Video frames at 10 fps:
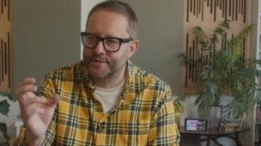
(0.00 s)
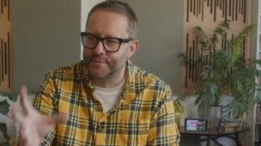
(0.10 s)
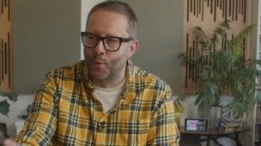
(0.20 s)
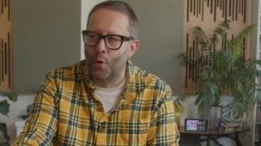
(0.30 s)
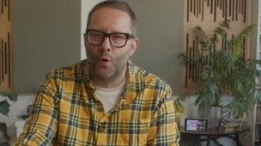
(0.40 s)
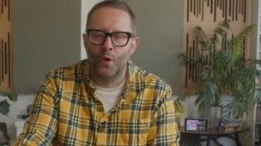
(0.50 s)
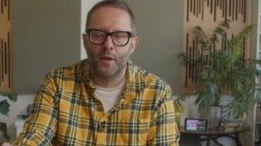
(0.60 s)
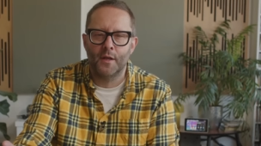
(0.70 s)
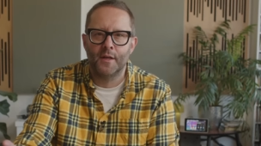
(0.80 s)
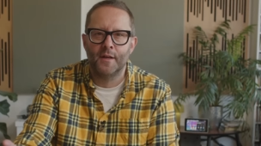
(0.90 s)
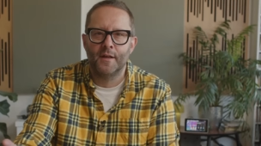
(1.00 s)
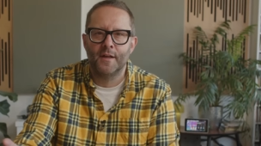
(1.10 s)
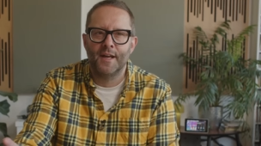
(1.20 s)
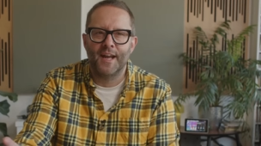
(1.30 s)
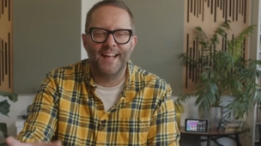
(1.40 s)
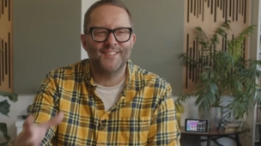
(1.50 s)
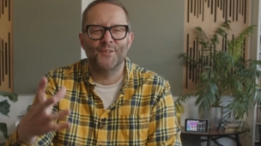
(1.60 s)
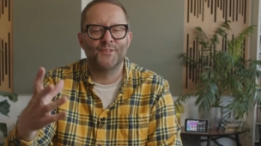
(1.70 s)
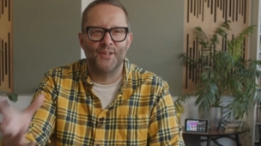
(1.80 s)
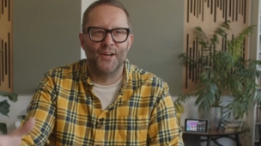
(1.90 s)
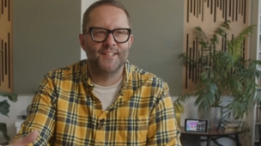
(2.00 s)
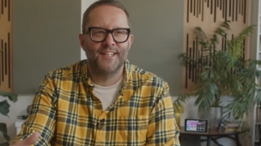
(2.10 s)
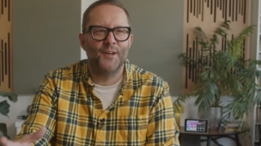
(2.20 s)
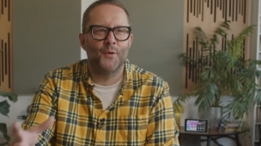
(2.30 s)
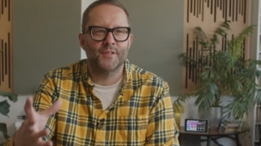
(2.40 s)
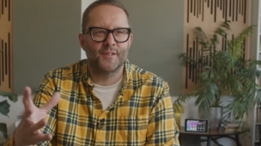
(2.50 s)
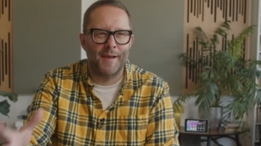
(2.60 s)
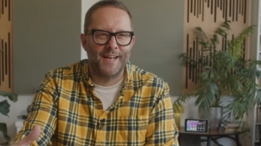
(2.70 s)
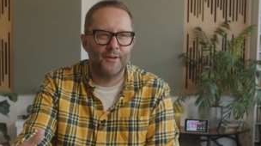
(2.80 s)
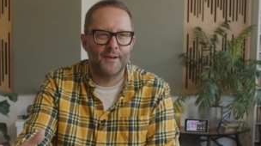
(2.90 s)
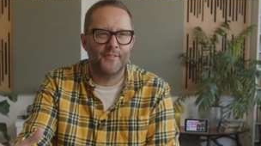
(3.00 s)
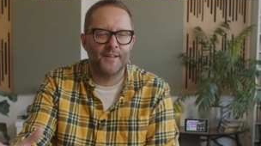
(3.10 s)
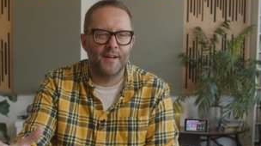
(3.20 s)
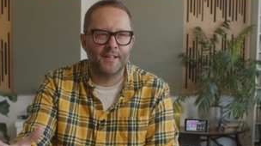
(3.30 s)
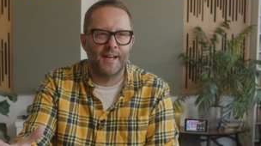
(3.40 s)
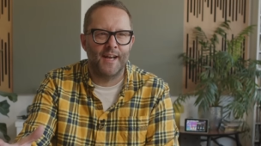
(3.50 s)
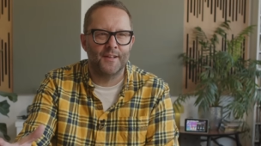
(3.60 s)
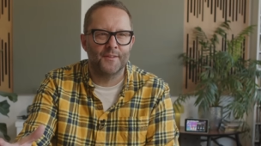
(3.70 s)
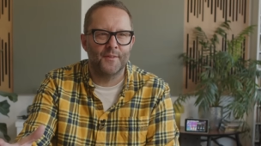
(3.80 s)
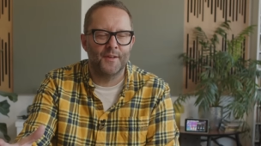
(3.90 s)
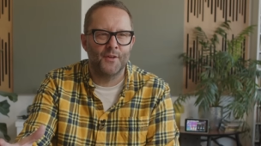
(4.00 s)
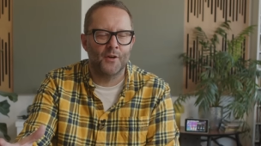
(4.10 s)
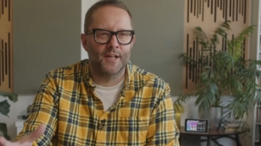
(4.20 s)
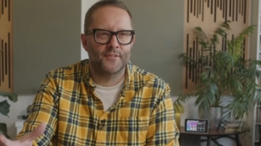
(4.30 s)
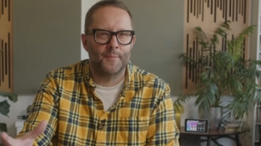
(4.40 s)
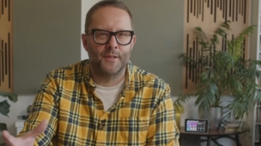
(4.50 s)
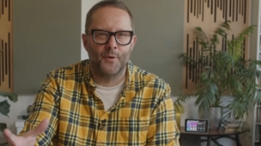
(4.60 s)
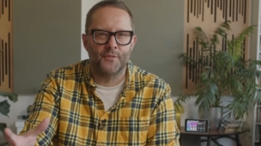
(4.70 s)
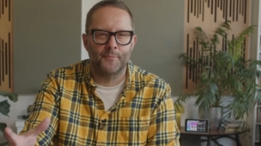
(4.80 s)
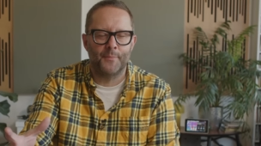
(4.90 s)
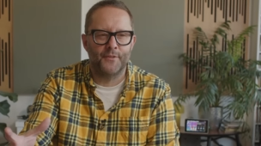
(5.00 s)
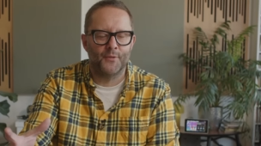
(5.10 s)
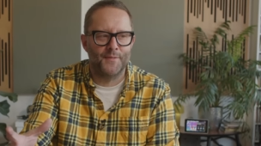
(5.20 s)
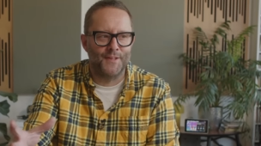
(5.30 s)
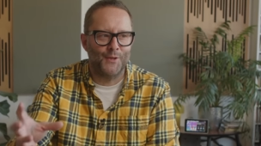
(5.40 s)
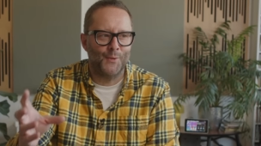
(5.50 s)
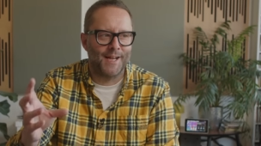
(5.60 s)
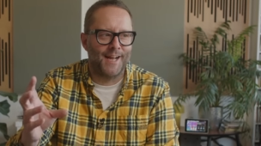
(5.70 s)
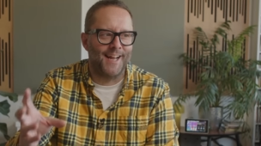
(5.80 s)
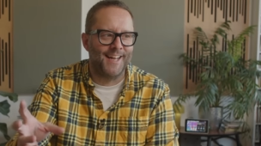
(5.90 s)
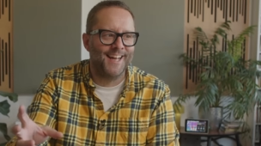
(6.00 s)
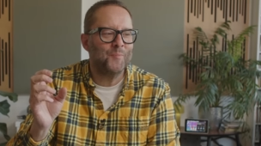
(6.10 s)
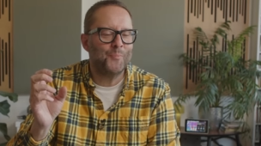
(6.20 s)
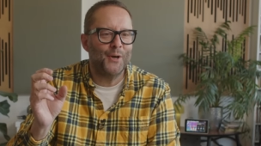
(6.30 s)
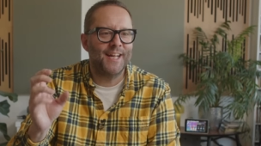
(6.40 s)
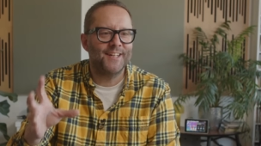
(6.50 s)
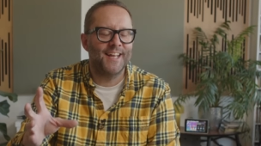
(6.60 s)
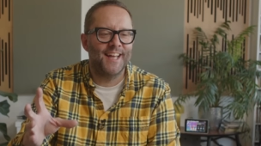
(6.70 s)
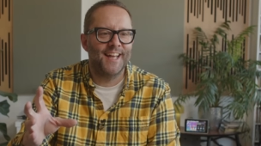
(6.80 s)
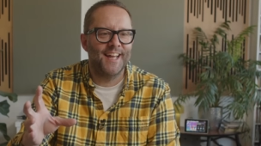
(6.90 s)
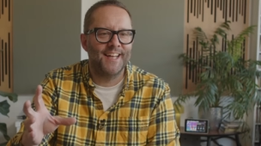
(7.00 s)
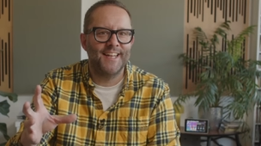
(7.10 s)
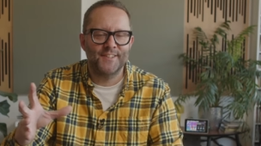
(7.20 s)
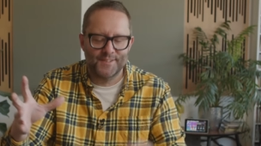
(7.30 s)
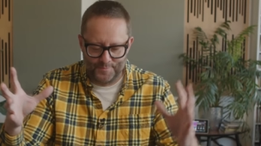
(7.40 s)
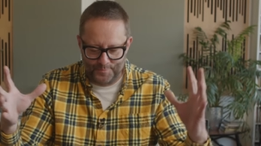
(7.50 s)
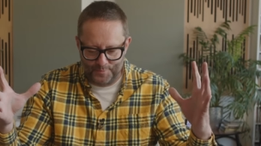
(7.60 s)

small, it's not dirty or smelly or anything like that. Not like some of the ones I've been to in the UK, but it is